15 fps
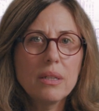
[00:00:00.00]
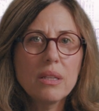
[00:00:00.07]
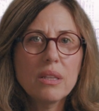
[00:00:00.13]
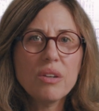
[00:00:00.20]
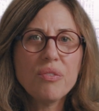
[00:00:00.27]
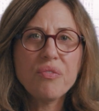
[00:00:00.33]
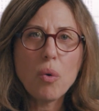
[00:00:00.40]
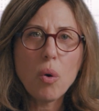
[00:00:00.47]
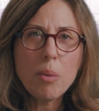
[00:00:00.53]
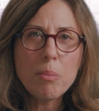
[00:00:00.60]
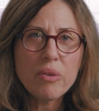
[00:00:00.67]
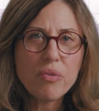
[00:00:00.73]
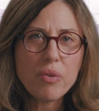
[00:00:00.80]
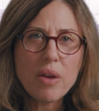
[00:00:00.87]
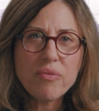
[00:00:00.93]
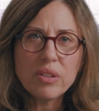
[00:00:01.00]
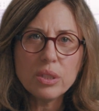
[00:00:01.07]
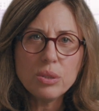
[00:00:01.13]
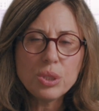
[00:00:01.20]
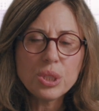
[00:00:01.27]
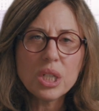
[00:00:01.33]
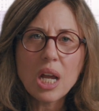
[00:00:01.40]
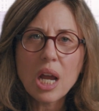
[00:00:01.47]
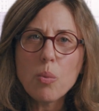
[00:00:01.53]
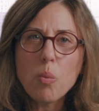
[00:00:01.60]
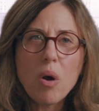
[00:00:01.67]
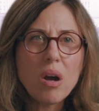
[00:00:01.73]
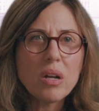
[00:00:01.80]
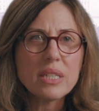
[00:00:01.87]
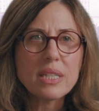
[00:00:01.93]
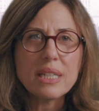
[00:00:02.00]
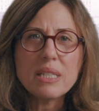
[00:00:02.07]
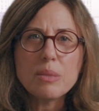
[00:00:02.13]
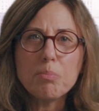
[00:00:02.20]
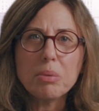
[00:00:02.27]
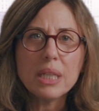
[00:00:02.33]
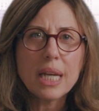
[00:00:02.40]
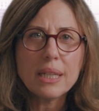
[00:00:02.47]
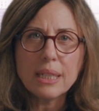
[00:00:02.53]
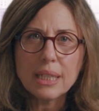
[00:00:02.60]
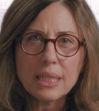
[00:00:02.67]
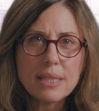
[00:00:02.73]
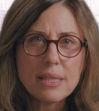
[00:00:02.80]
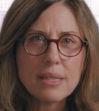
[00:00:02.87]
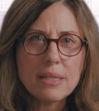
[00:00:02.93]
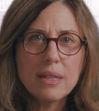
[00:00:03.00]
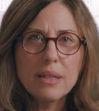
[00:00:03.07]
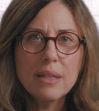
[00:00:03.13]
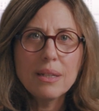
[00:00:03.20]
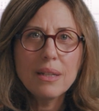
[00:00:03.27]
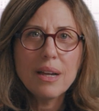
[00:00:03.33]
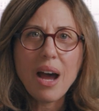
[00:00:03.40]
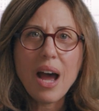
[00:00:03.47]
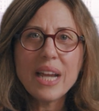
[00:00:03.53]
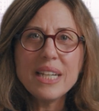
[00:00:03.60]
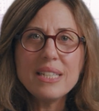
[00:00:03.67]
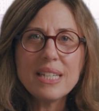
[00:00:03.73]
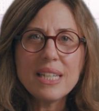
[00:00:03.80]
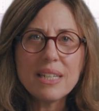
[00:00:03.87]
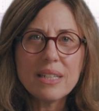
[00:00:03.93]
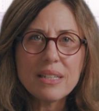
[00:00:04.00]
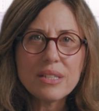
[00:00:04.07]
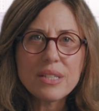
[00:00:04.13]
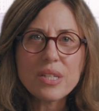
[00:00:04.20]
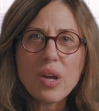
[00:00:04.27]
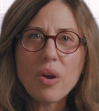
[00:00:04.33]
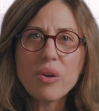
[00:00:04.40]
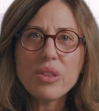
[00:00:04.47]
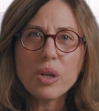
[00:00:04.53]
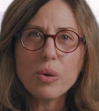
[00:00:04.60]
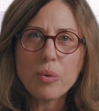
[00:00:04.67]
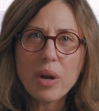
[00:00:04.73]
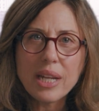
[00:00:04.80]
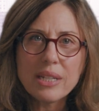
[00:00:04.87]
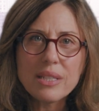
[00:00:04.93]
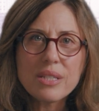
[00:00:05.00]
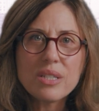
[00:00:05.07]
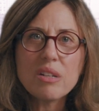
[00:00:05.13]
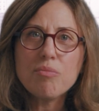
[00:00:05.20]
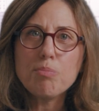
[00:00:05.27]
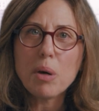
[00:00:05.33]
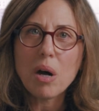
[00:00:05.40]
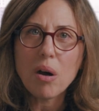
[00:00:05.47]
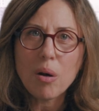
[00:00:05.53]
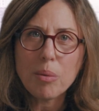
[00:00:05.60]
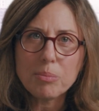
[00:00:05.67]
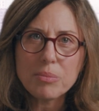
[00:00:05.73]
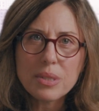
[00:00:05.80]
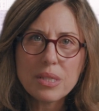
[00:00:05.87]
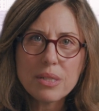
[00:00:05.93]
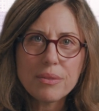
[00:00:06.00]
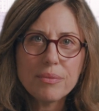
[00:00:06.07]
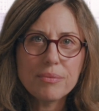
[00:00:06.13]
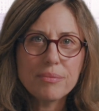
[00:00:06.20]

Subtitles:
The form of revolution I want is bloodless. Ideas are the greatest of bombs.